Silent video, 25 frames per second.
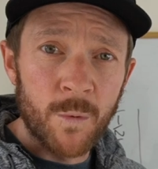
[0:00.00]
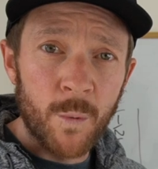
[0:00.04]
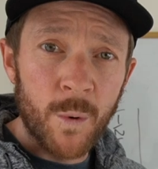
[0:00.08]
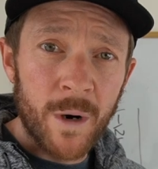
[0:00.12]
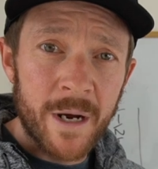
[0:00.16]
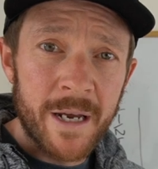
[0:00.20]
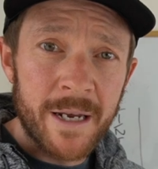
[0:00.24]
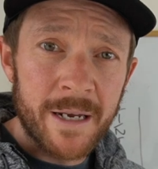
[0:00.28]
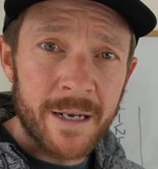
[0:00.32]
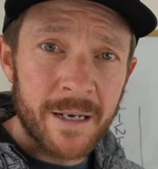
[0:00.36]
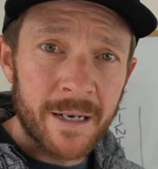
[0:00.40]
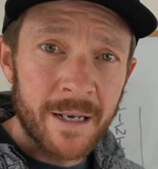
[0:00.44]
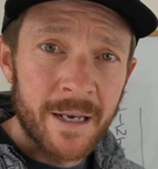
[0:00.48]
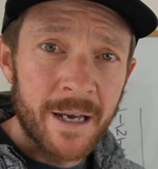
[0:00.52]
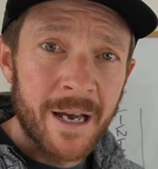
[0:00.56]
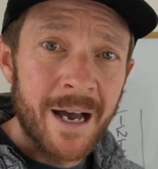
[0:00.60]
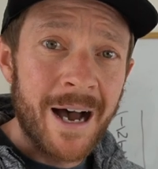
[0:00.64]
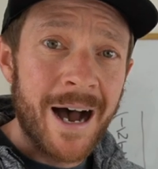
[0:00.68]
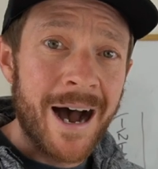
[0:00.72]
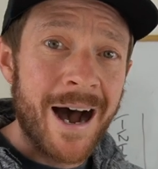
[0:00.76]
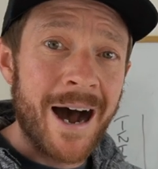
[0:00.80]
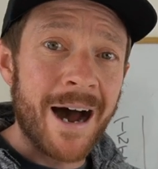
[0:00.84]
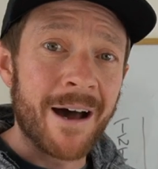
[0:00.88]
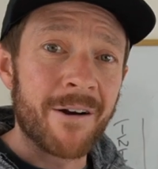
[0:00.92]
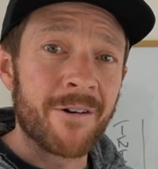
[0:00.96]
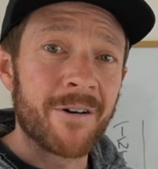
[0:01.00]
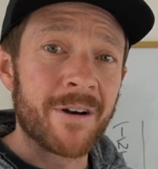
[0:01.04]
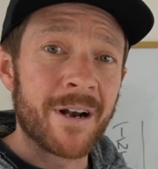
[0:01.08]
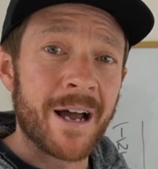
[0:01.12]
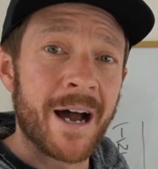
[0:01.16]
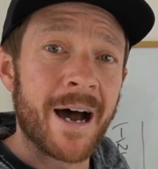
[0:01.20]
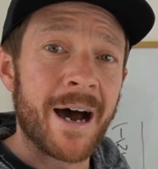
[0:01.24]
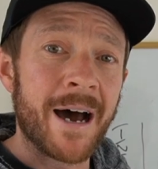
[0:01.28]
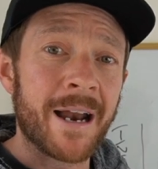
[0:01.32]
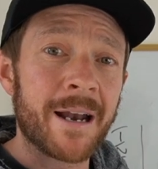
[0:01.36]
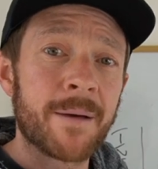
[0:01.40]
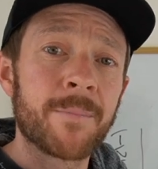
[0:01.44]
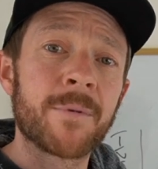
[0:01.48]
week harder and
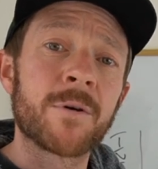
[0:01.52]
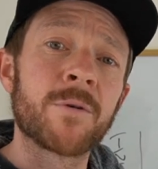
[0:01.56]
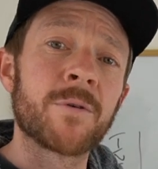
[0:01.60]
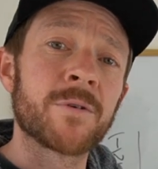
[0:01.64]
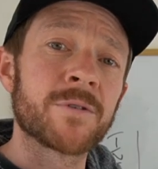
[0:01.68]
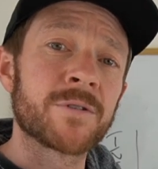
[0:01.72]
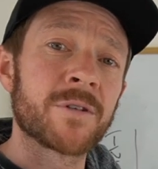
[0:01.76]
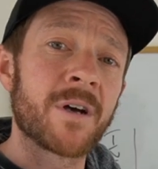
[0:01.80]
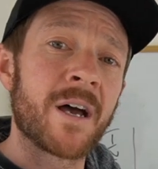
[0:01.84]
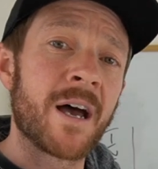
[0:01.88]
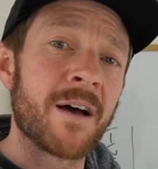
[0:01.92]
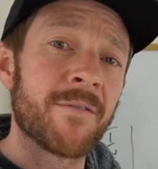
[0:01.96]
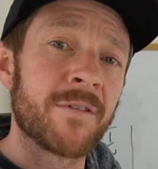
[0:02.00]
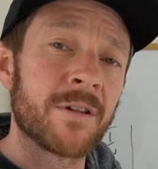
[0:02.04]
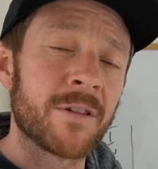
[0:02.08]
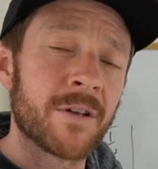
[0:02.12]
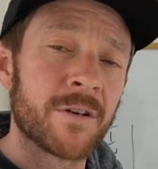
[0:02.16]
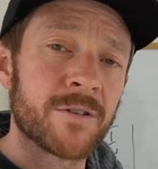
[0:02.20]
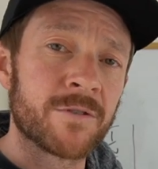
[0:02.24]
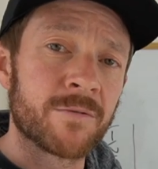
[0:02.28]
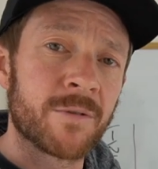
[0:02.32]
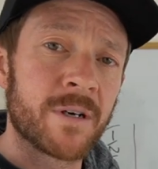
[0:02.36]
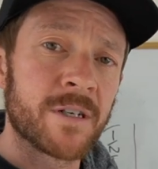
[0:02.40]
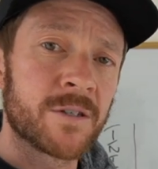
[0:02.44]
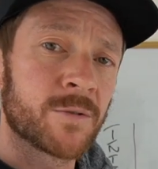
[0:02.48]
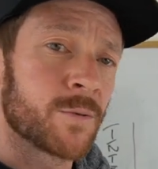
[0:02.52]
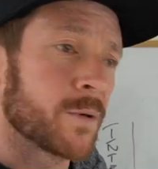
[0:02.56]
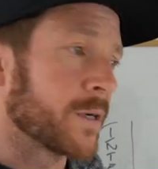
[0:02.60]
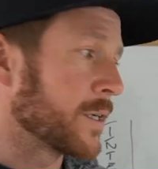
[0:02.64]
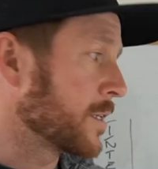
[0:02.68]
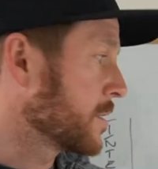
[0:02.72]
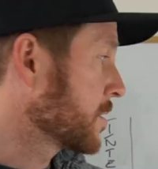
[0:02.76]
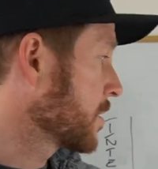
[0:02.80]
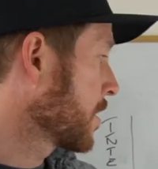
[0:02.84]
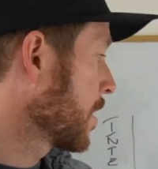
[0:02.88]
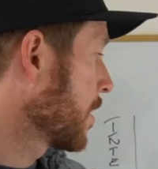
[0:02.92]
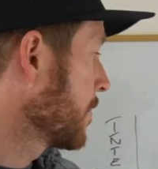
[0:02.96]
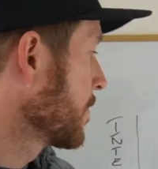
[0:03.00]
harder, but also having those rest
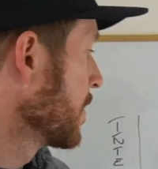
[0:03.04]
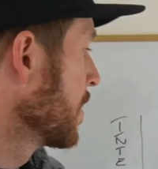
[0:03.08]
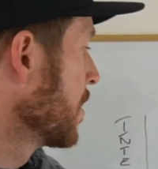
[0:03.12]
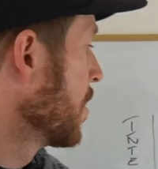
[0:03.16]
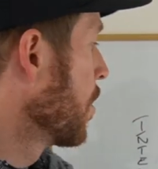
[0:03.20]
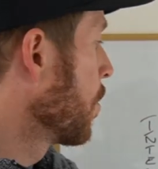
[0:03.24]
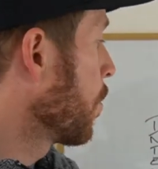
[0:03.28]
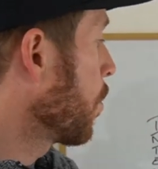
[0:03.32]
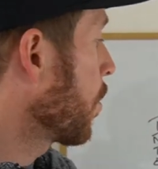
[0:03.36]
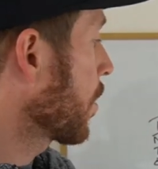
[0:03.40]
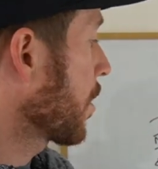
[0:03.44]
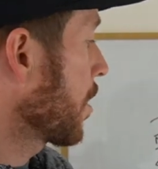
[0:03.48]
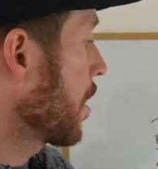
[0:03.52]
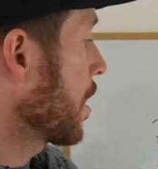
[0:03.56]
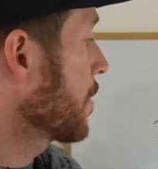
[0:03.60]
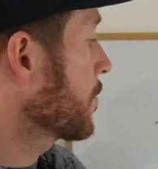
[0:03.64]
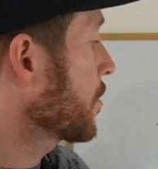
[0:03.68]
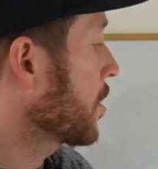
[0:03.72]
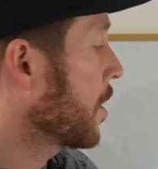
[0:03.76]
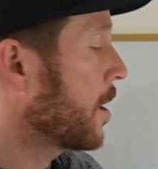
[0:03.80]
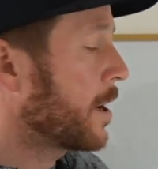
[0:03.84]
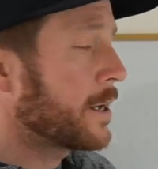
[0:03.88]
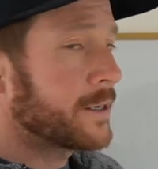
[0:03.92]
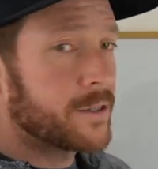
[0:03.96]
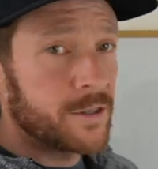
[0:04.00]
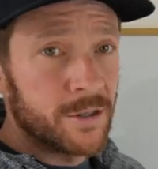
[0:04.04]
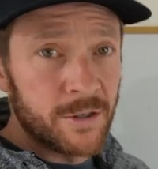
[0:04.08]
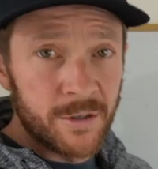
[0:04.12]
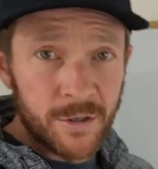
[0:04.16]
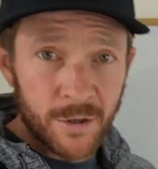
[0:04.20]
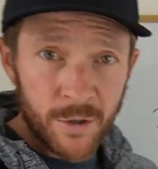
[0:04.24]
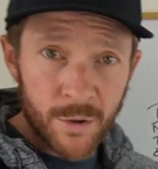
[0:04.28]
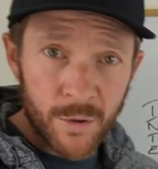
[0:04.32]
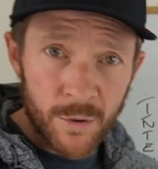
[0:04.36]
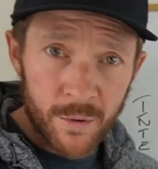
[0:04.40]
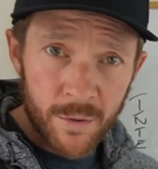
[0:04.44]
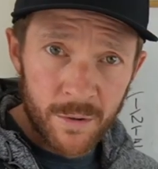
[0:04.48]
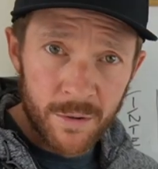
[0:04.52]
weeks. So what I'm going to
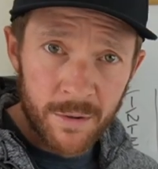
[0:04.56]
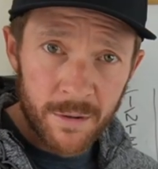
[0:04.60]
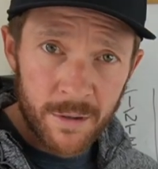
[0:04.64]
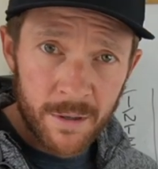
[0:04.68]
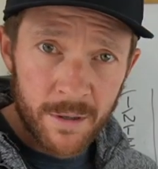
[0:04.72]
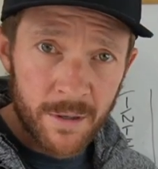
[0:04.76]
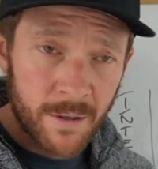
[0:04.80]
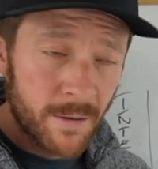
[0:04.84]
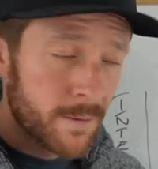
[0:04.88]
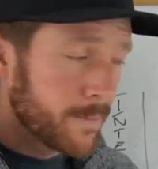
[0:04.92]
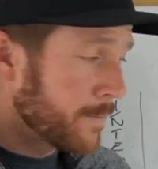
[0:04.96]
do,